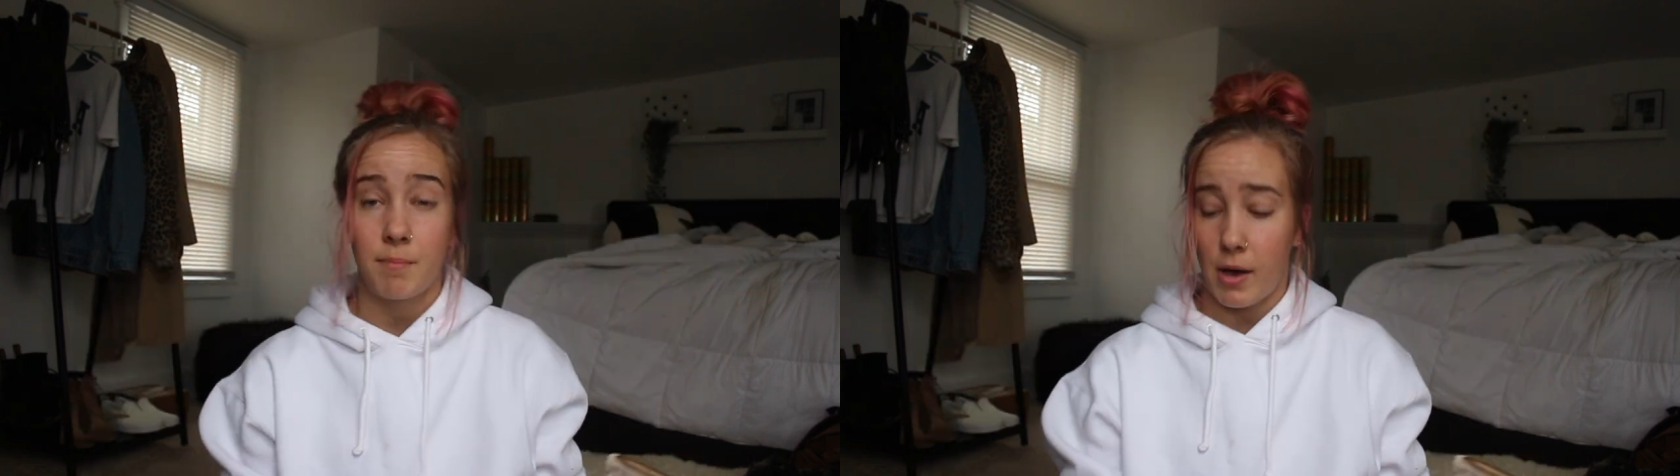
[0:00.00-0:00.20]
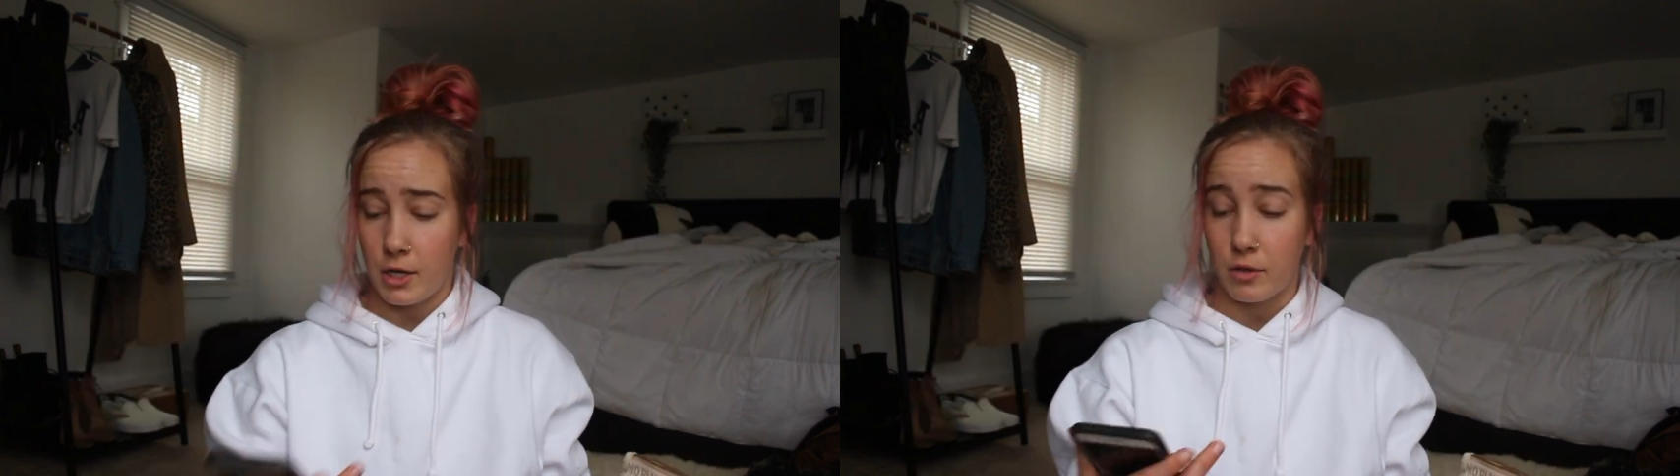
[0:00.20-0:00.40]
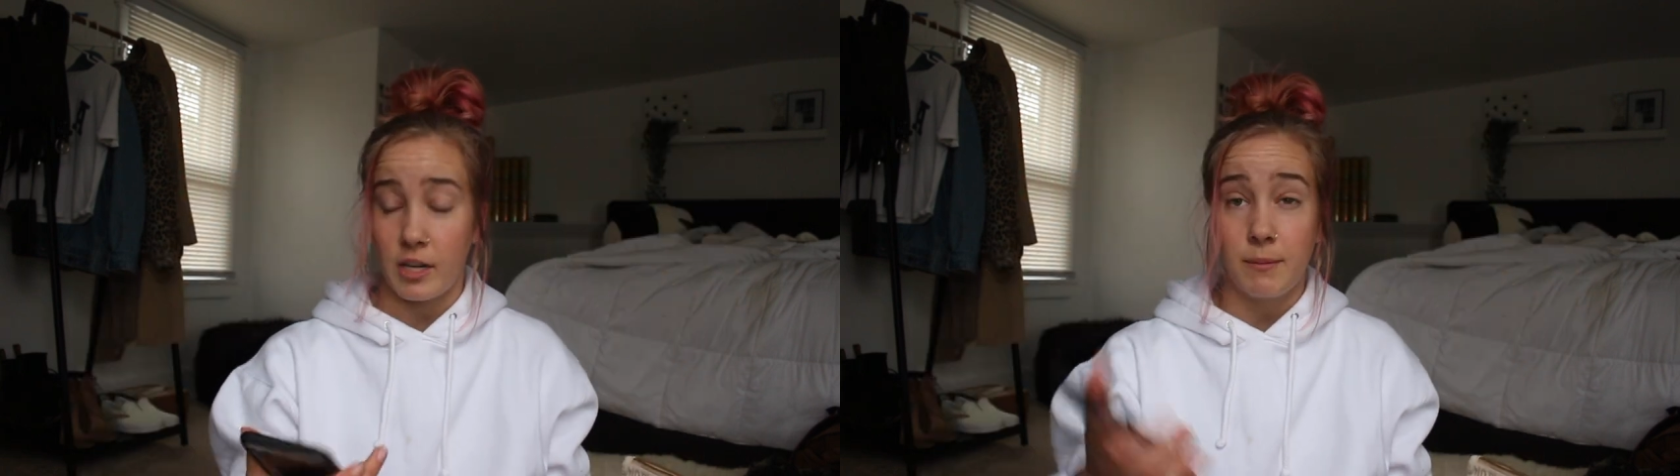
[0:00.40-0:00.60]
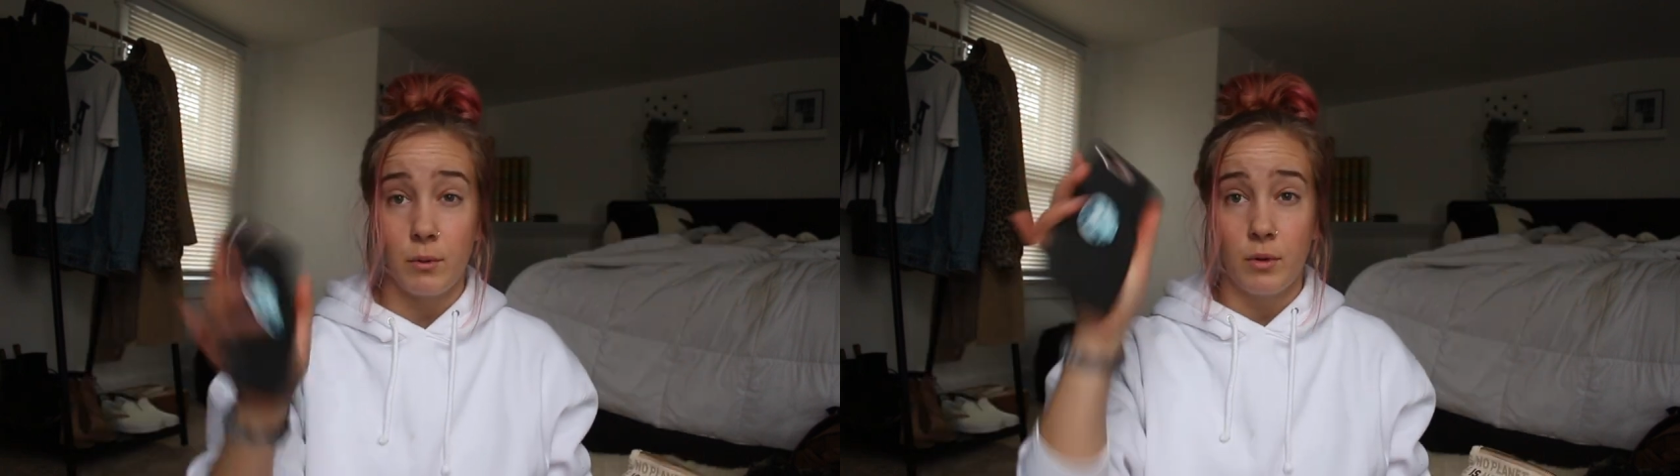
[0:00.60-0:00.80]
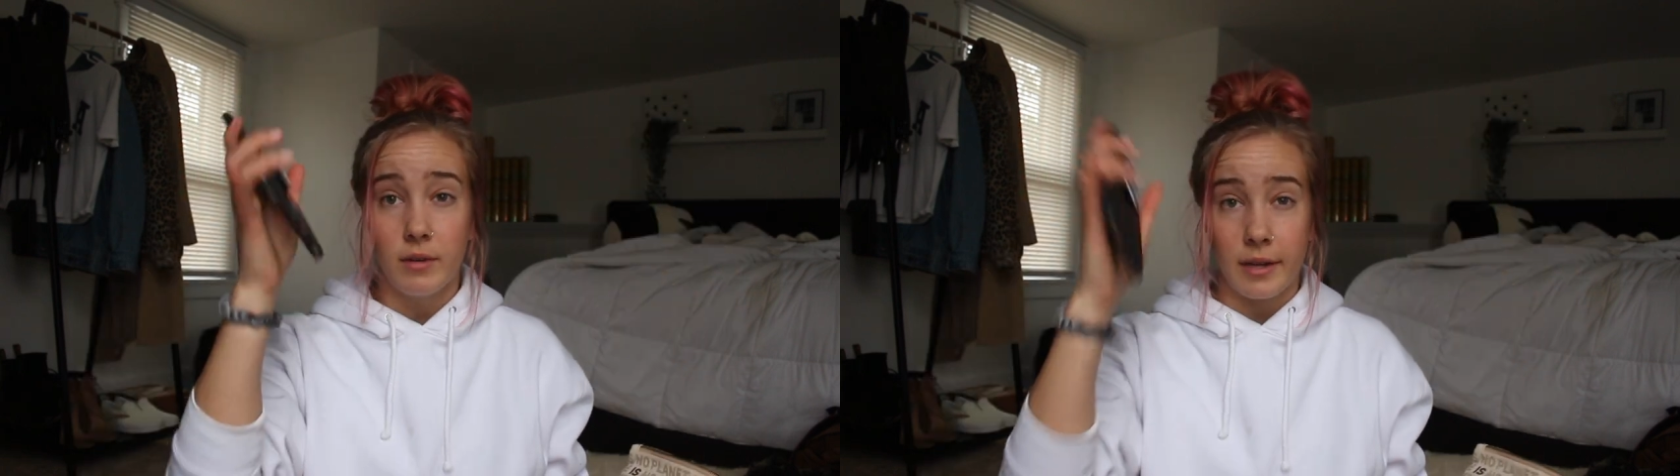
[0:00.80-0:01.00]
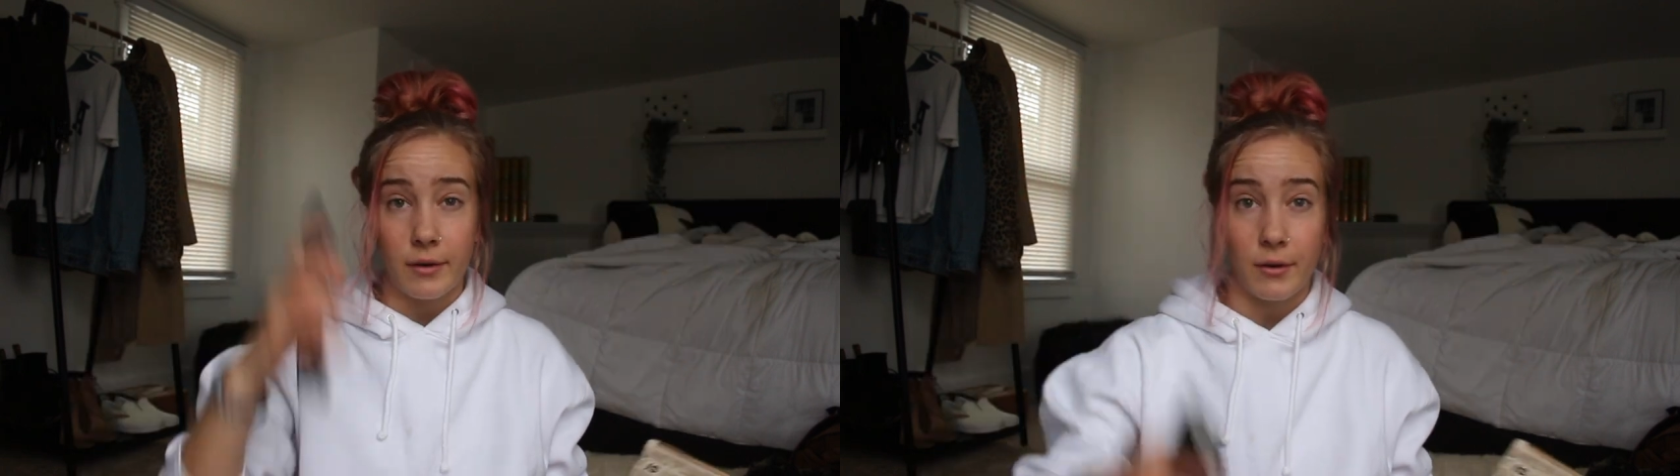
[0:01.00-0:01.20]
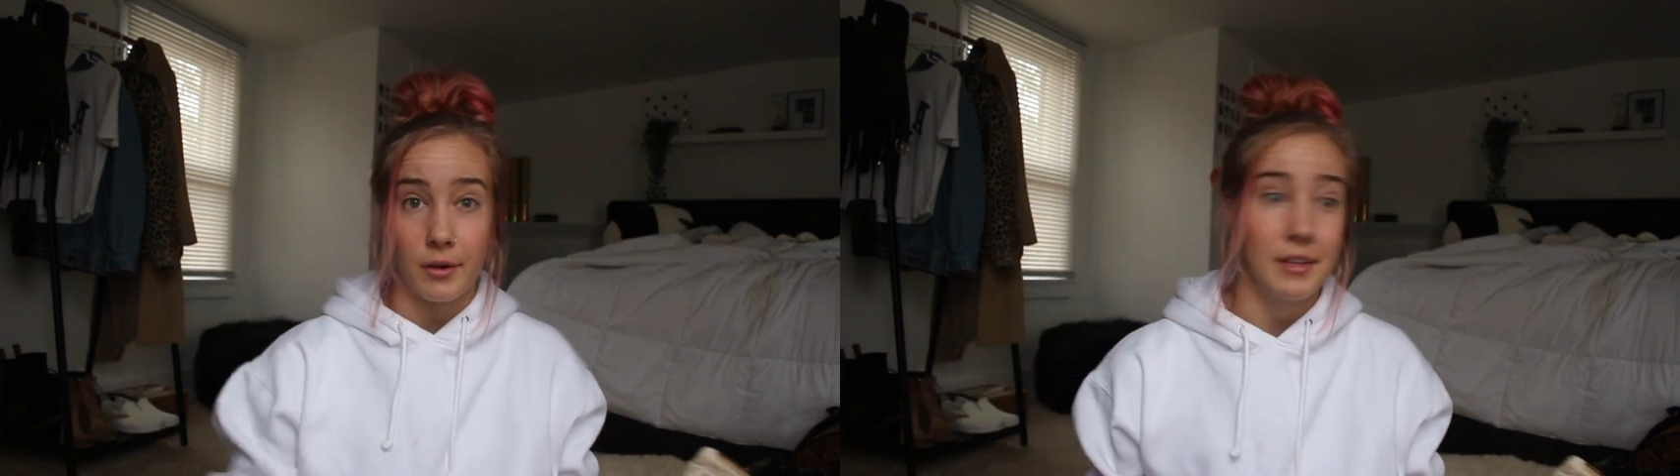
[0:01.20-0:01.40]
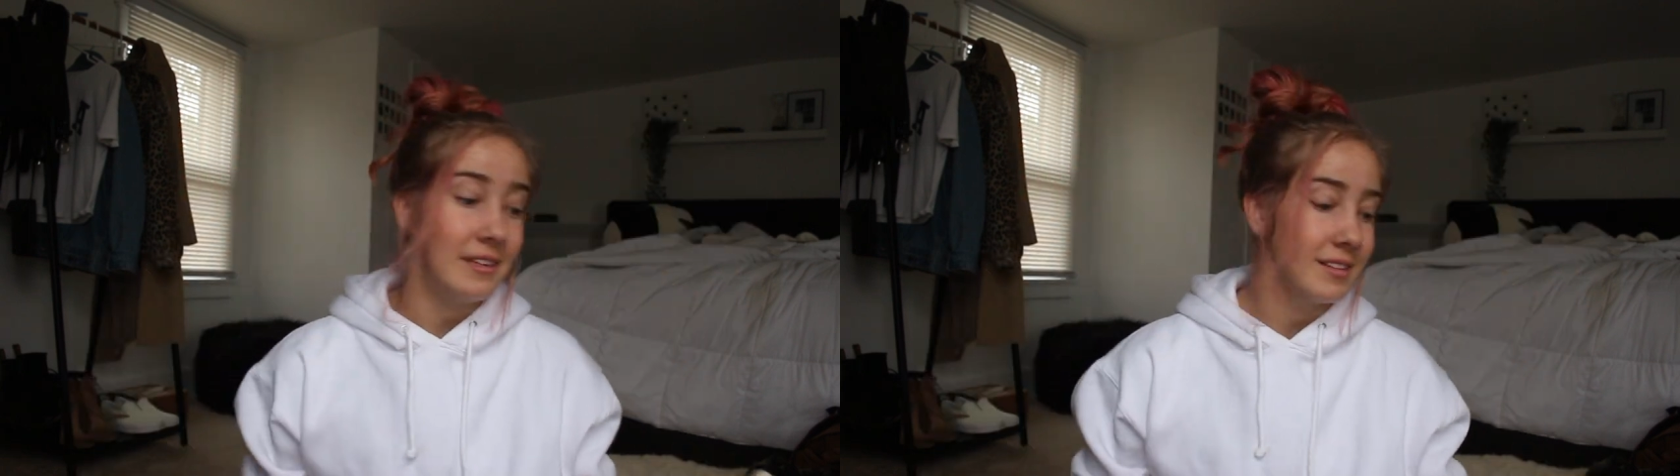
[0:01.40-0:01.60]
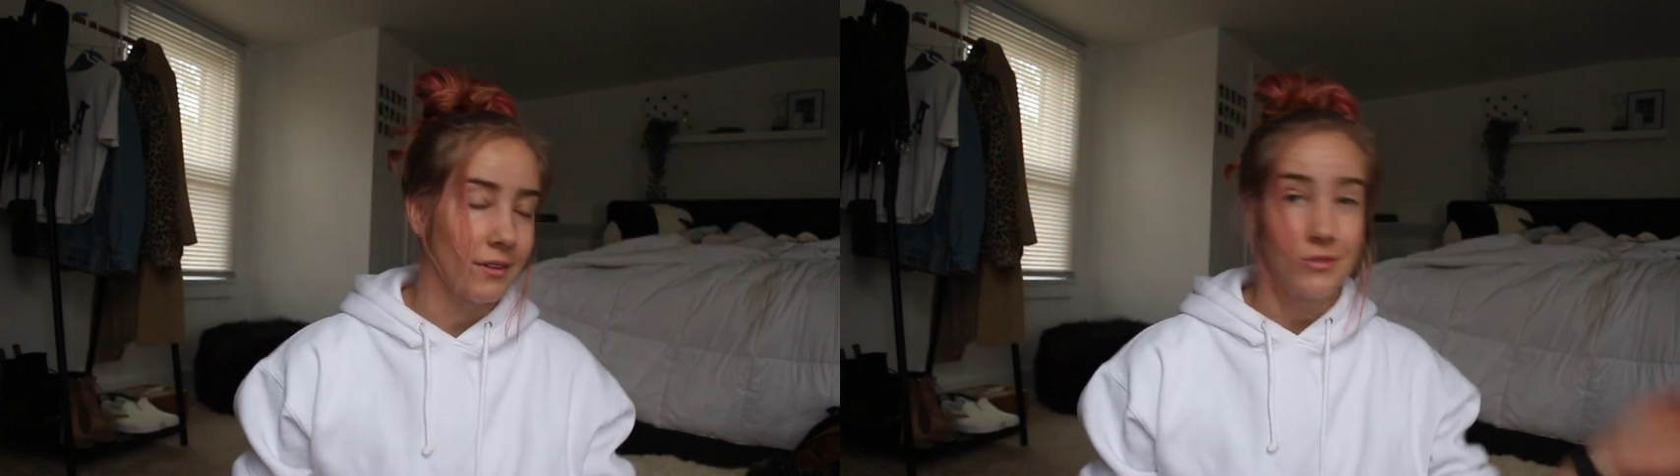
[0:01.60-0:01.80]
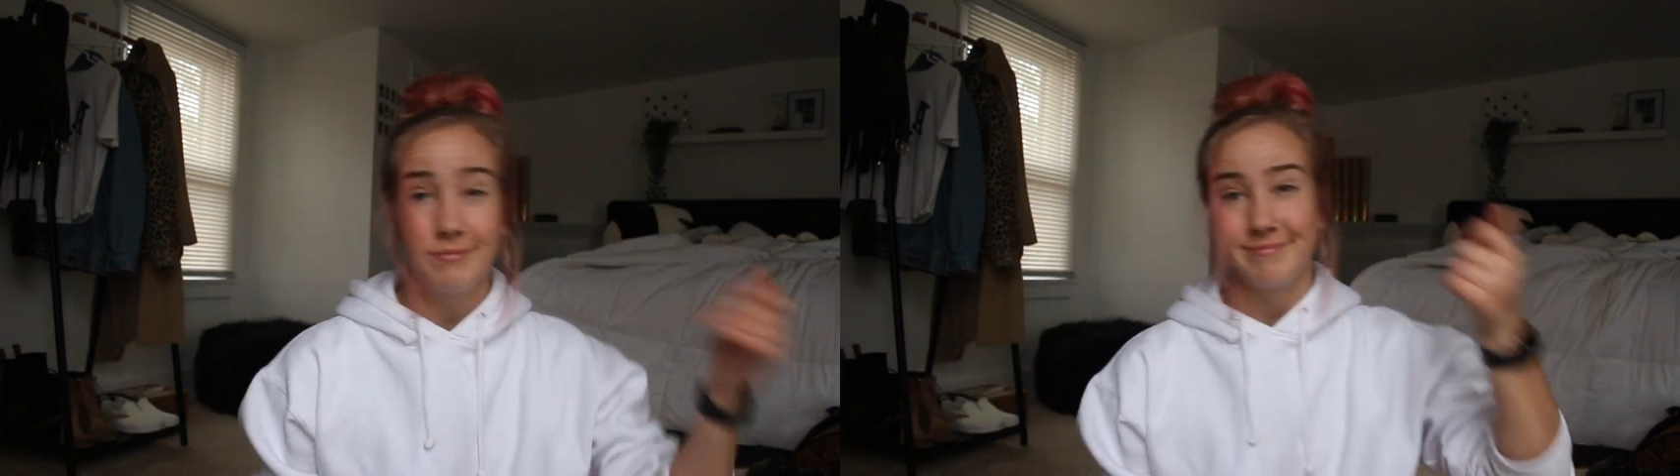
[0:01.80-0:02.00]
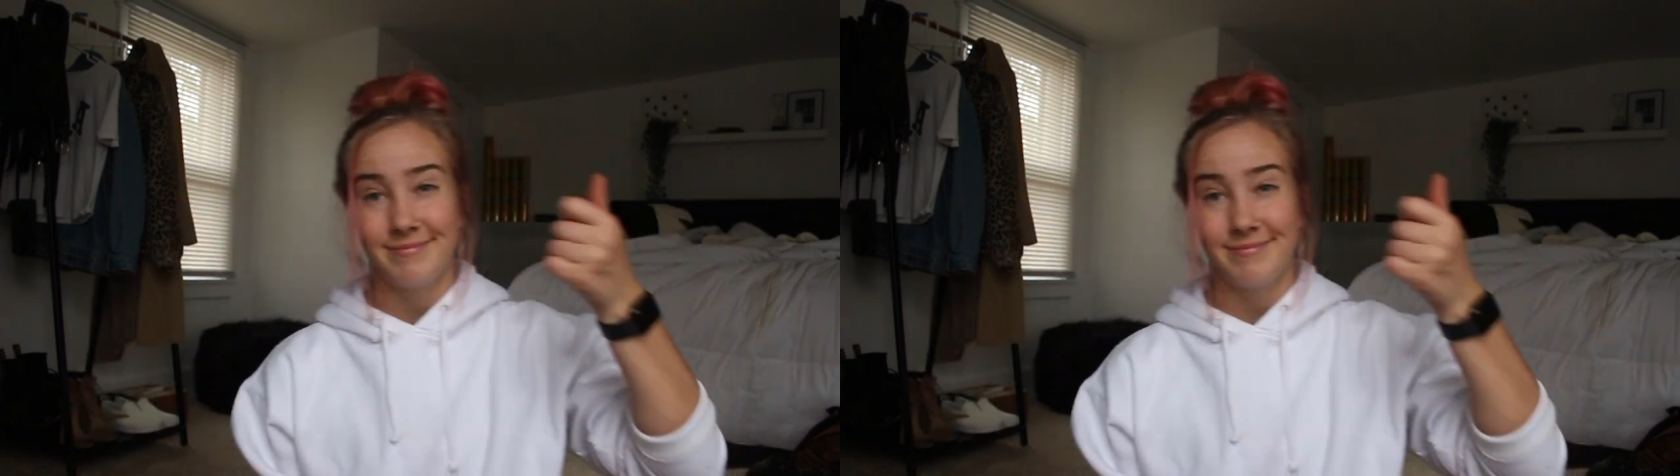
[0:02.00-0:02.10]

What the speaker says: biodegradable and like earthy stuff.